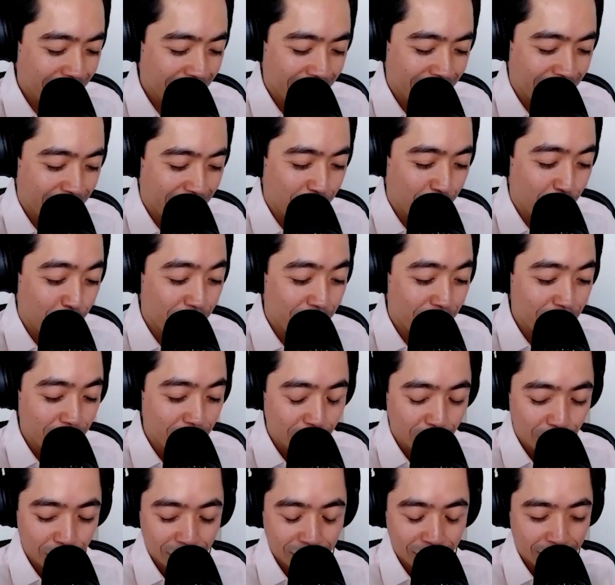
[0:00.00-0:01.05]
We
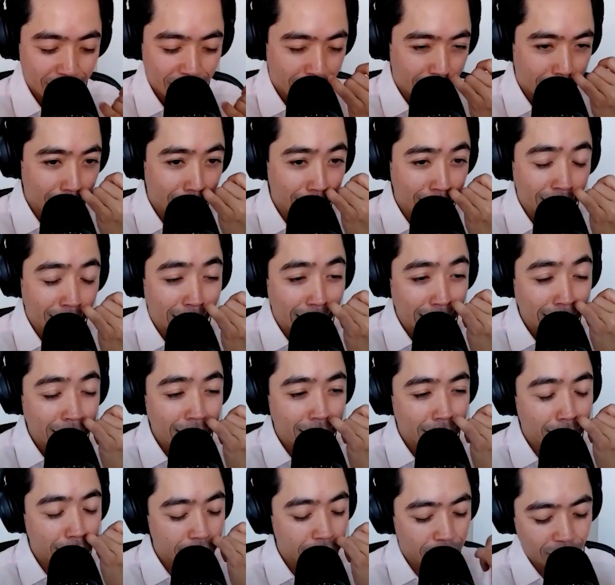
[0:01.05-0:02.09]
use a
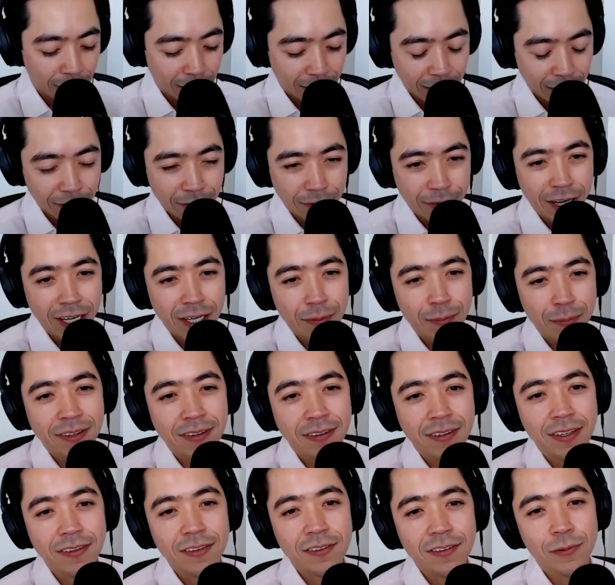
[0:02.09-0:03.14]
lichen derived vitamin
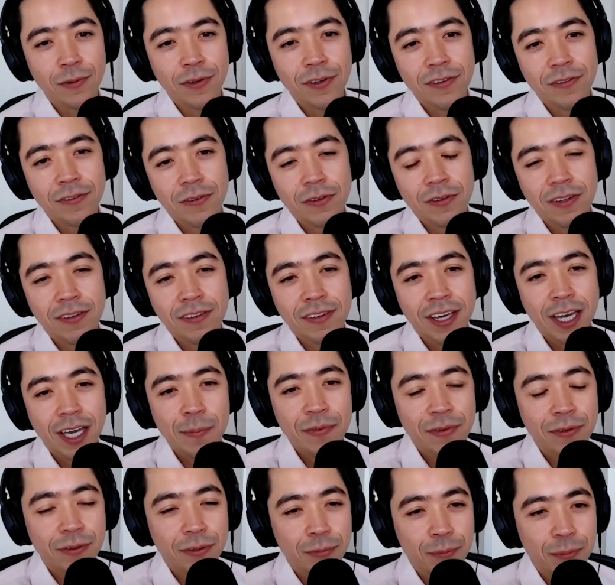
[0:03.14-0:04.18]
D source for this
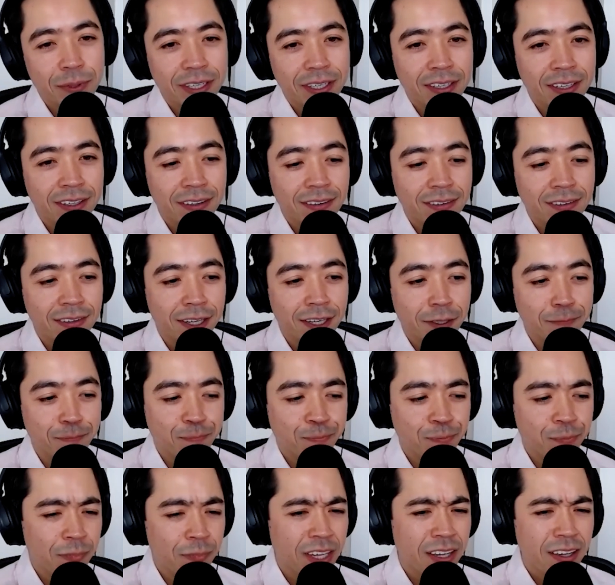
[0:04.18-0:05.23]
capsule because
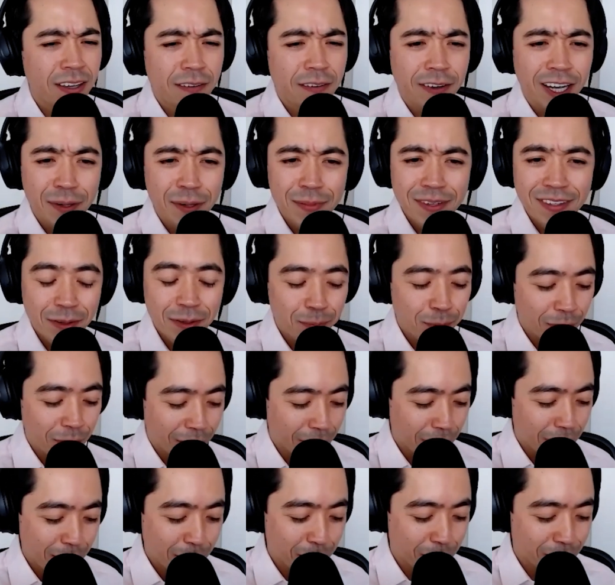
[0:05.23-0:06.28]
vitamin D, a
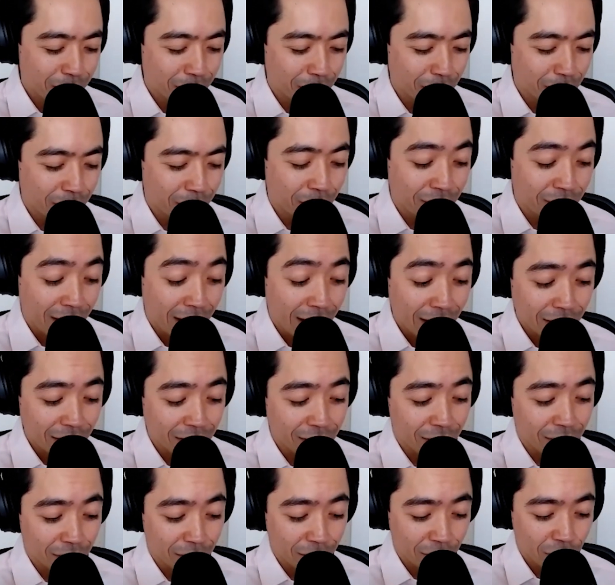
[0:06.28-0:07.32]
lot of people don't know, is
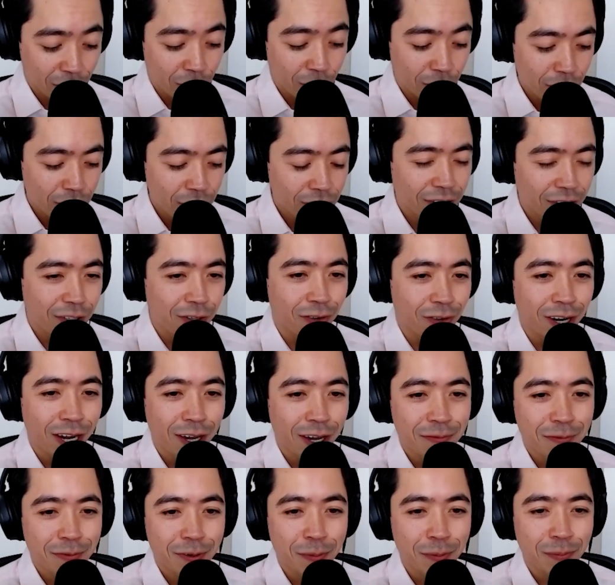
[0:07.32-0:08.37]
traditionally
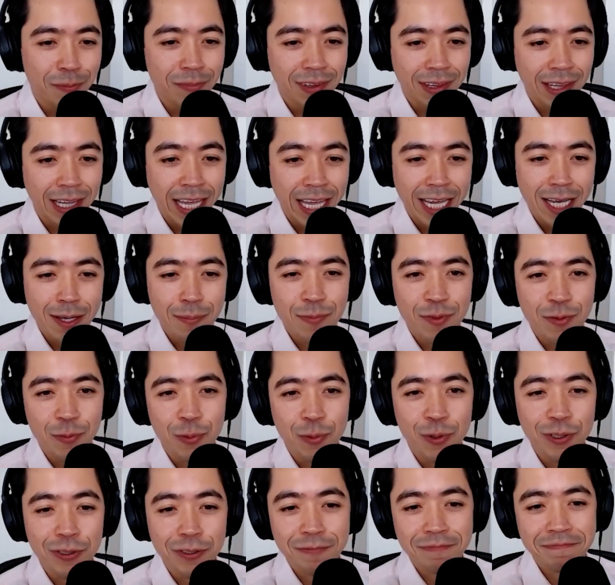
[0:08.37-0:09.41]
derived from lamb's
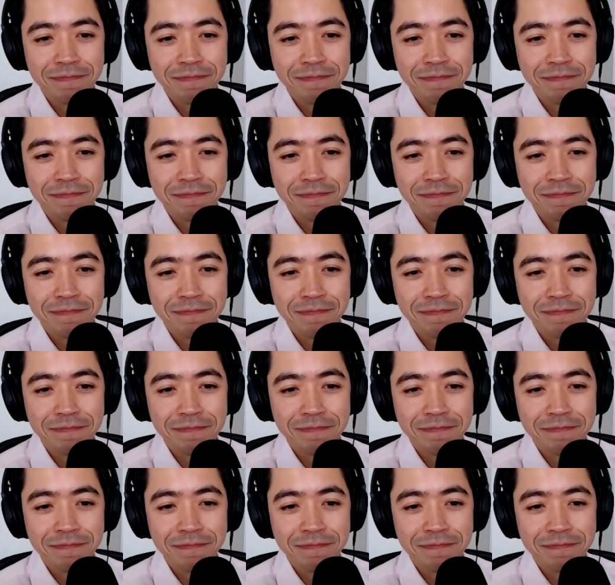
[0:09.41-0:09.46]
wool.